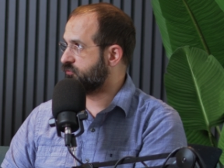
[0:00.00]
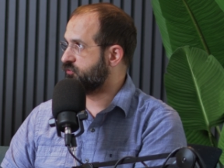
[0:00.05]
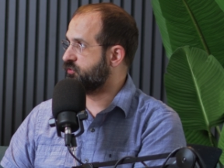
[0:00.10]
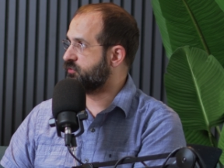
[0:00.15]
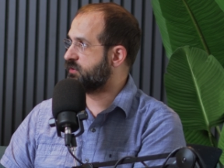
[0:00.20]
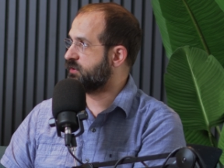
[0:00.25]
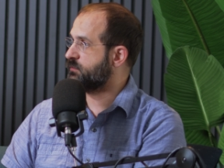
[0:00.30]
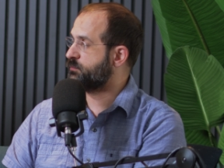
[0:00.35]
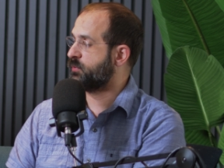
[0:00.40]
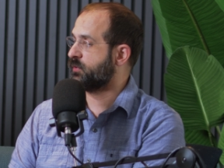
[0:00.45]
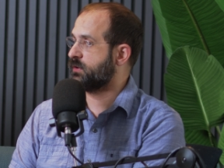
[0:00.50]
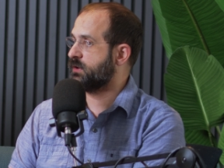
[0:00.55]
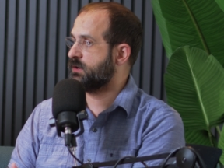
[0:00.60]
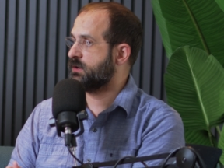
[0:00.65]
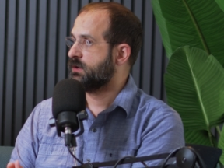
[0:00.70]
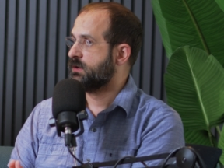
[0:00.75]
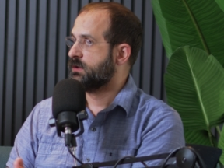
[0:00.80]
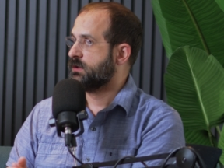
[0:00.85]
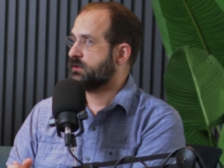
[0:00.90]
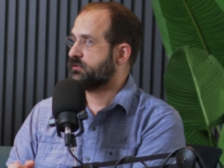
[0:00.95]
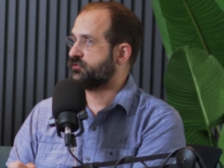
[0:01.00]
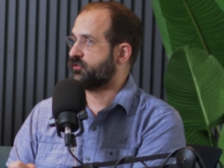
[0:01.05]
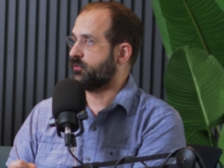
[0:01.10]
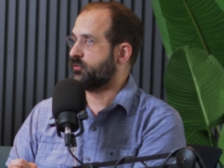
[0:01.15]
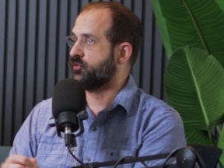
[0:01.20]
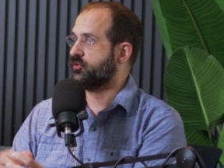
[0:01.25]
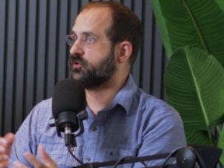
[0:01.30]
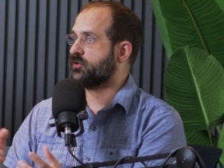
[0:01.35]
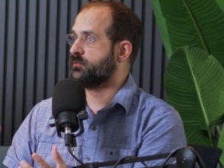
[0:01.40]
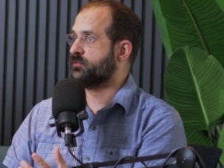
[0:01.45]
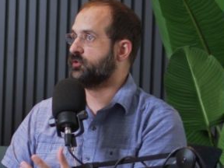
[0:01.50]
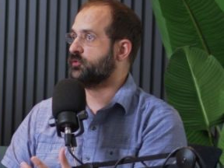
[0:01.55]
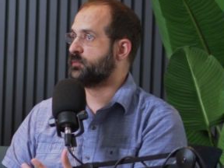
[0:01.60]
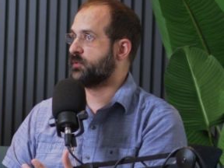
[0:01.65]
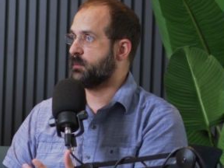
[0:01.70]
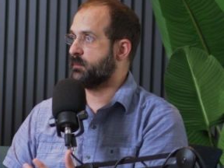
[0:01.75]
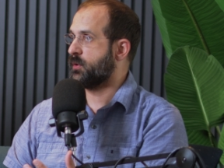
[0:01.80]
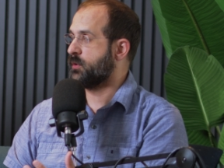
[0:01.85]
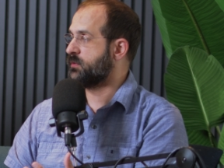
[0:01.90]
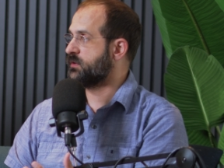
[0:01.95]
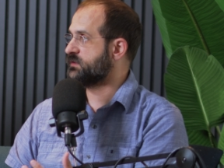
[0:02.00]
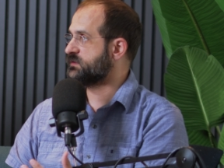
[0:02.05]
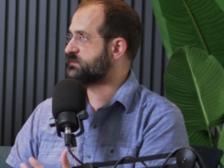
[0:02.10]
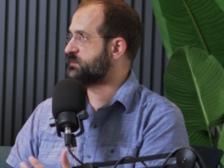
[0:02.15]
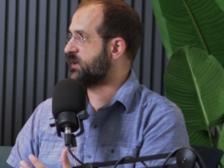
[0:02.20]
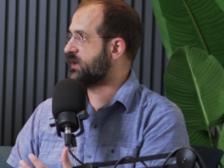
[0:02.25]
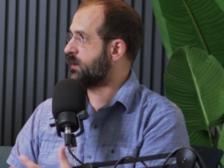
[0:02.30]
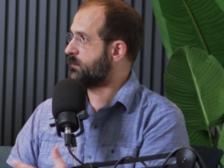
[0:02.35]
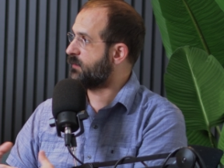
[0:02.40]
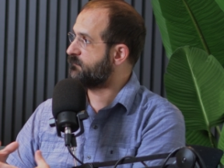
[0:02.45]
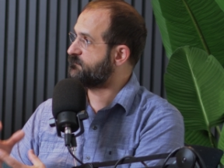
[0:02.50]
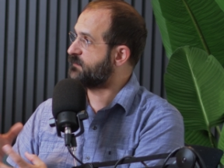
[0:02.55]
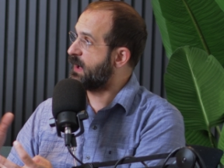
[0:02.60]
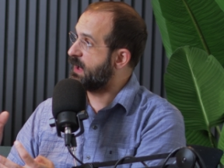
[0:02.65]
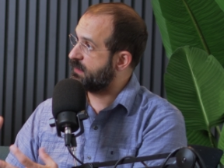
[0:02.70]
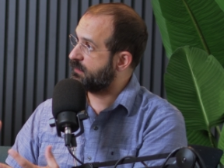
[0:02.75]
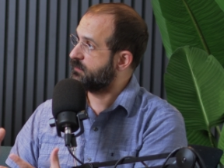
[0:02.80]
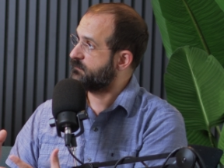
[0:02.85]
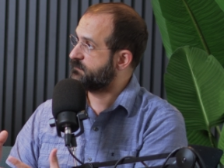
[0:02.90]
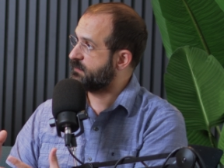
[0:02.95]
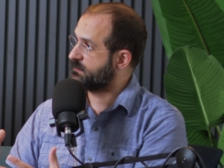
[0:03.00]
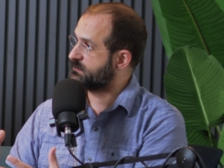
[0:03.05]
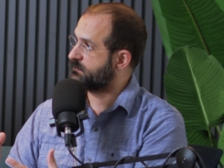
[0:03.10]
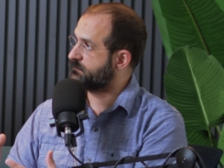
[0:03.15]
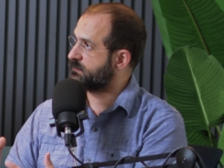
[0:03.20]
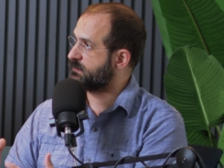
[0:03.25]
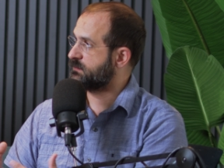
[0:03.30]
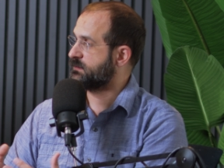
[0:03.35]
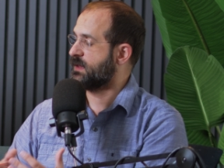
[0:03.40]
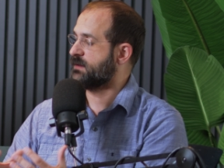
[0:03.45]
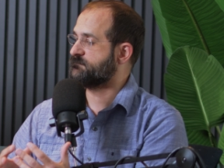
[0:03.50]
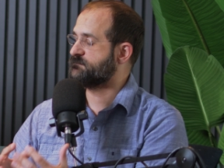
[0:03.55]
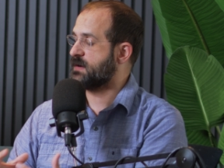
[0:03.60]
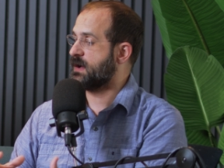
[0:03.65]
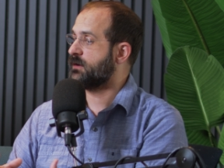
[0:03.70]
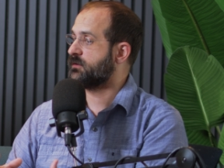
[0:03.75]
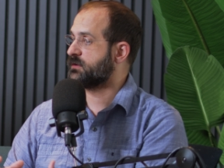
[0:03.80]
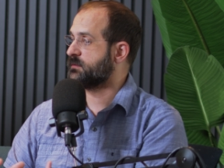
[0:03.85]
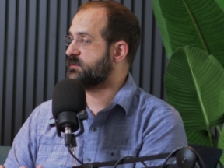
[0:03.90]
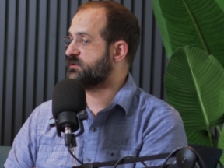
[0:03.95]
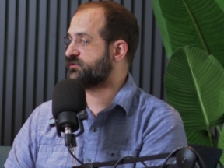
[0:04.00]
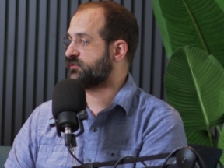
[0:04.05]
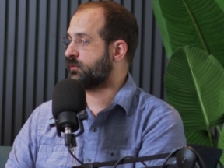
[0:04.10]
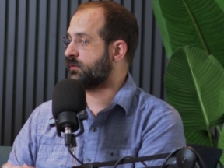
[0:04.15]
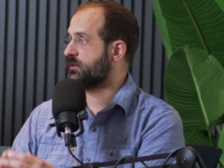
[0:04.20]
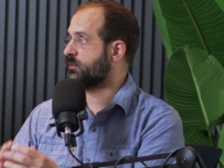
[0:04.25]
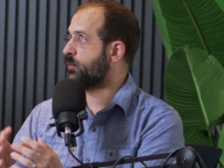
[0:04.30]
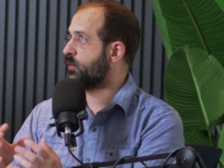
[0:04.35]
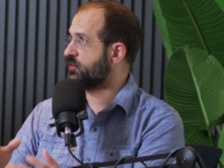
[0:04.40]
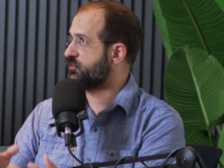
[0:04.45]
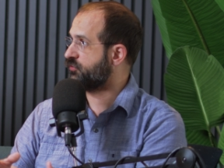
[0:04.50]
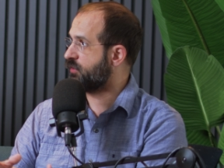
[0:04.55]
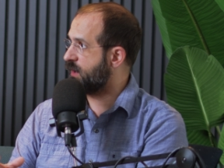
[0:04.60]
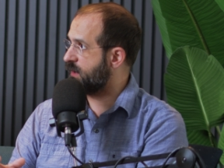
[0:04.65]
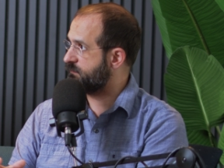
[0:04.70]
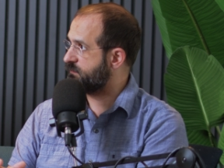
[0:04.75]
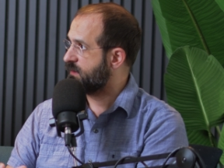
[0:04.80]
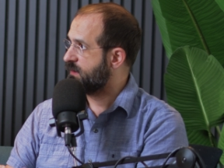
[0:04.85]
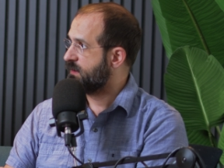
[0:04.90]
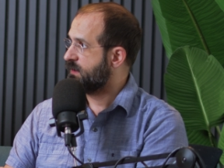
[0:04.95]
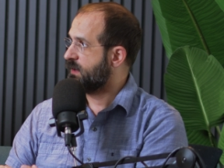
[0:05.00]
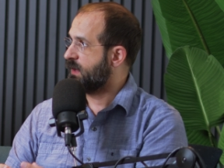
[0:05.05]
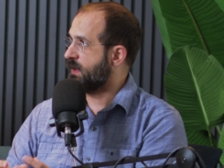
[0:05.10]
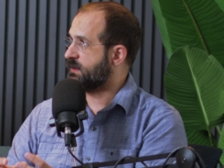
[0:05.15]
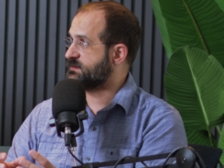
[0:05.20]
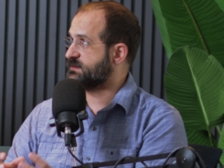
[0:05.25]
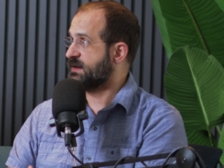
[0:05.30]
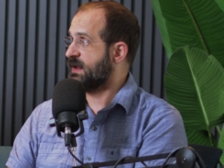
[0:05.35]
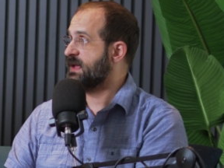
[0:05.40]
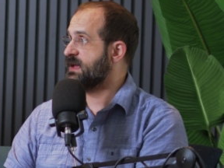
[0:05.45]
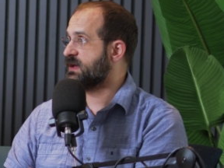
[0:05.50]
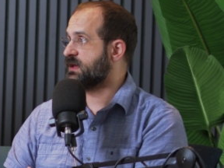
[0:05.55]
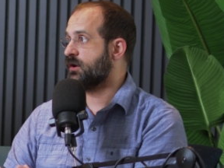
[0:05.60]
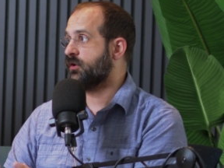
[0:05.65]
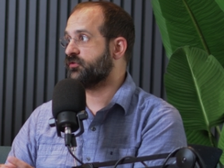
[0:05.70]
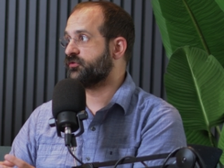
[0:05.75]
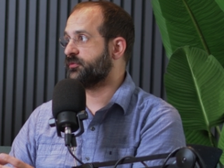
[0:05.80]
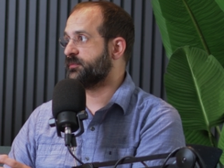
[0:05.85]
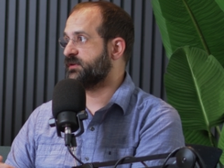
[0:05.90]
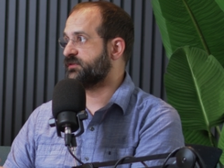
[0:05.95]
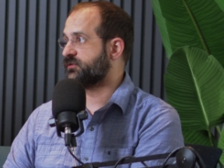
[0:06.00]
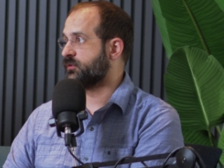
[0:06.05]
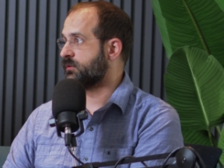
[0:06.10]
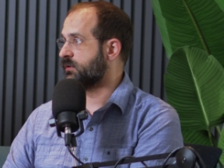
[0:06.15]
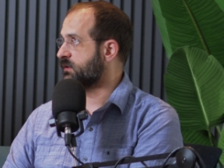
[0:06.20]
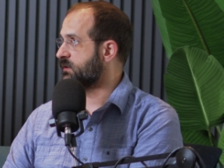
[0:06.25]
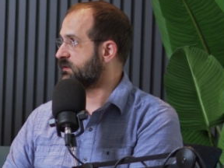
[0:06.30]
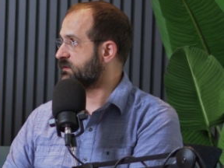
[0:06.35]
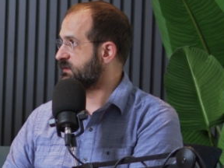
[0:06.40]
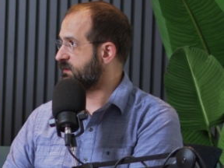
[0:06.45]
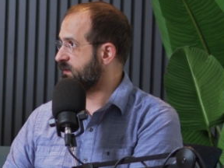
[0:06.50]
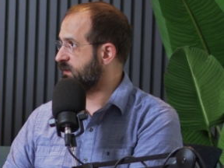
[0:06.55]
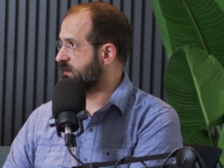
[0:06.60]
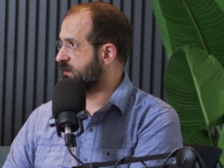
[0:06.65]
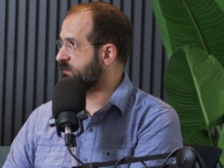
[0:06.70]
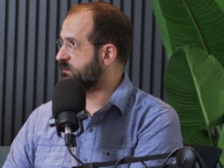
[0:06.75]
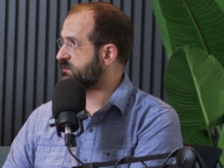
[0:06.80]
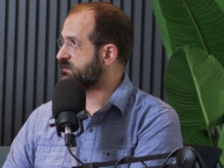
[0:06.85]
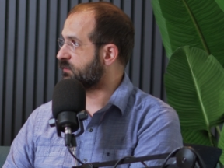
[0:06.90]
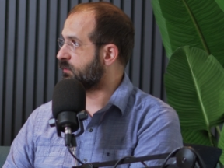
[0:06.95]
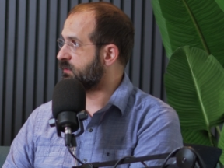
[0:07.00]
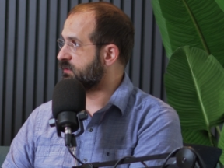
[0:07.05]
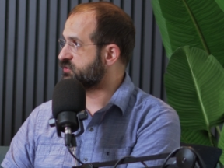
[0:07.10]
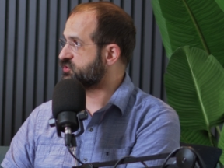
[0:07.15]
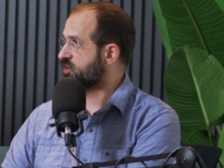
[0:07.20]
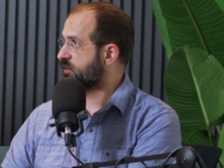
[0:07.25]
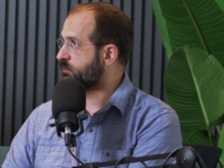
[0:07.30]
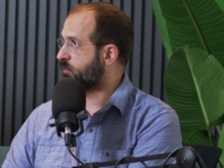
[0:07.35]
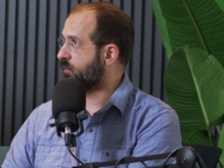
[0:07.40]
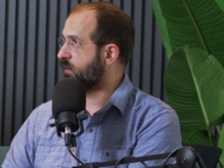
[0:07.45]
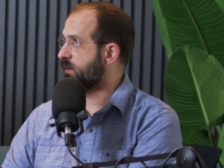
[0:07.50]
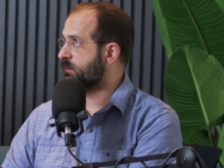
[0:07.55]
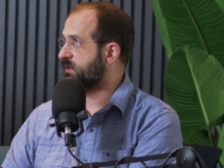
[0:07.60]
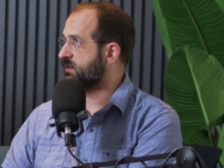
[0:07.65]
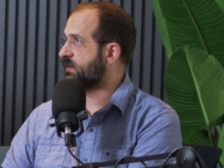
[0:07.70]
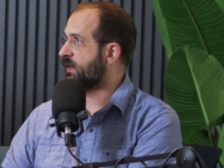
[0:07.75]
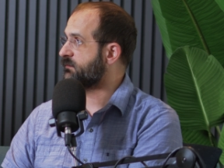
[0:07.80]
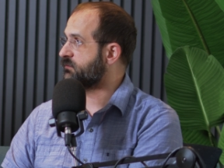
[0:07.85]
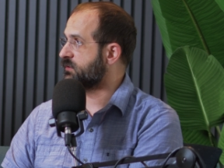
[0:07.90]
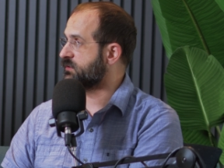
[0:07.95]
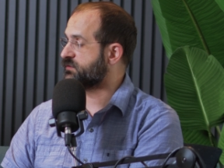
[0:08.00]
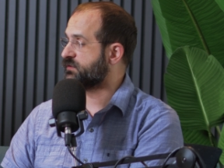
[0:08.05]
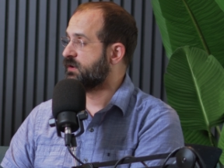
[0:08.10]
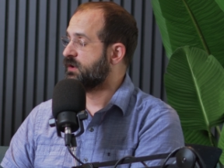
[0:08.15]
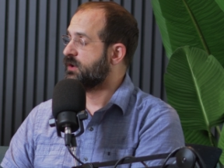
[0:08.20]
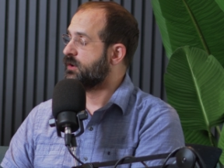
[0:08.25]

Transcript: You can put it so loop, loop components become a file effectively. That file can be stored in OneDrive, and today it can also be stored in Teams or in SharePoint and be leveraged.